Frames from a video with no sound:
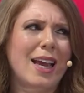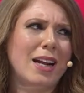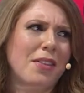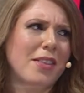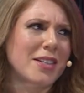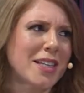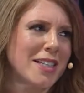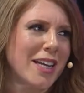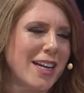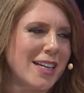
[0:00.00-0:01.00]
I don't think this is
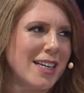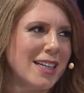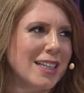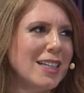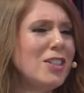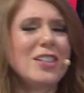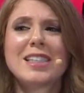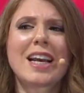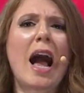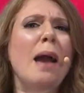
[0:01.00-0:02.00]
a good idea. And she's
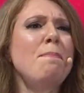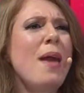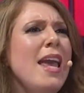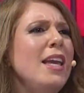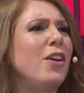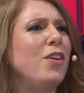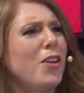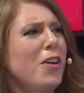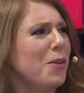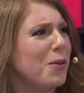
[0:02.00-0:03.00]
like, I'm paying
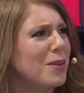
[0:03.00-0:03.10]
you.